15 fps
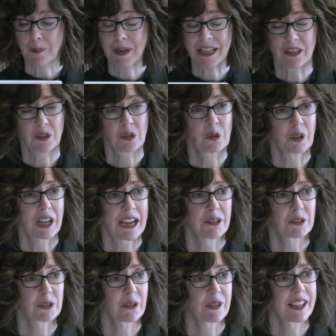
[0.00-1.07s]
the Medical
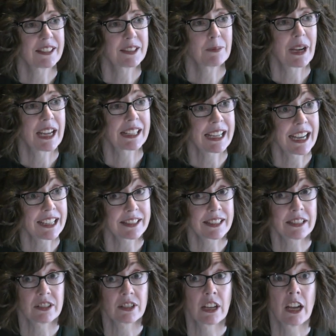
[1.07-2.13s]
Council. These are my
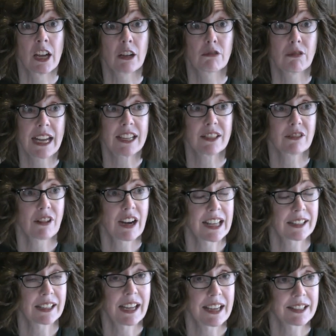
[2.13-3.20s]
cousins, great
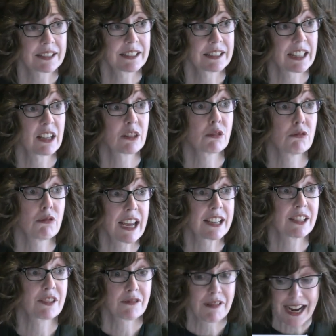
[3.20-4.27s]
cousins, and
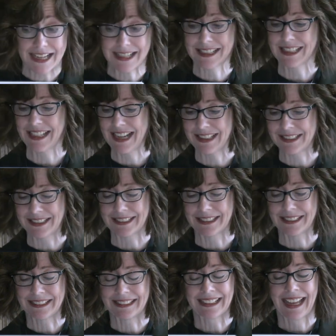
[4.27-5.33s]
great great
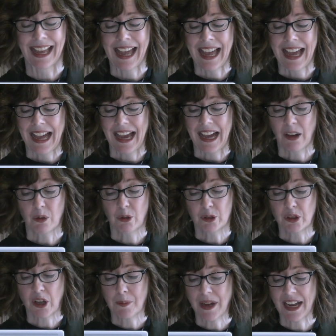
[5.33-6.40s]
cousins. Uh,
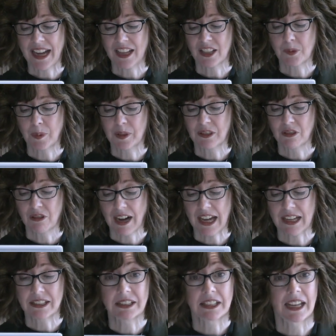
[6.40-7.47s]
also, my husband
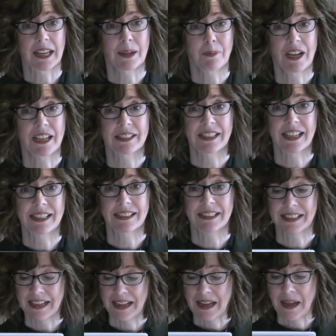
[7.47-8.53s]
Grant and my sons